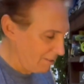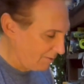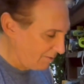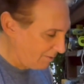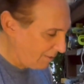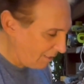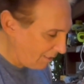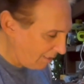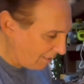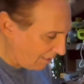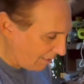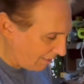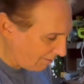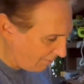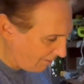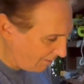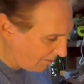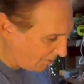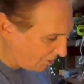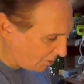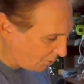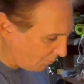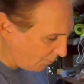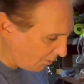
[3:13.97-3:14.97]
take it out
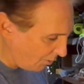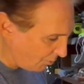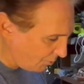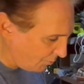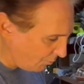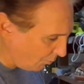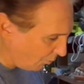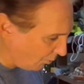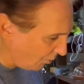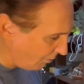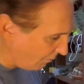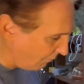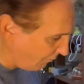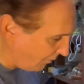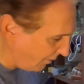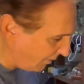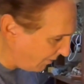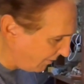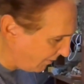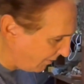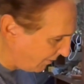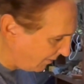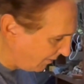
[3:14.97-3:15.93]
and expose more of it.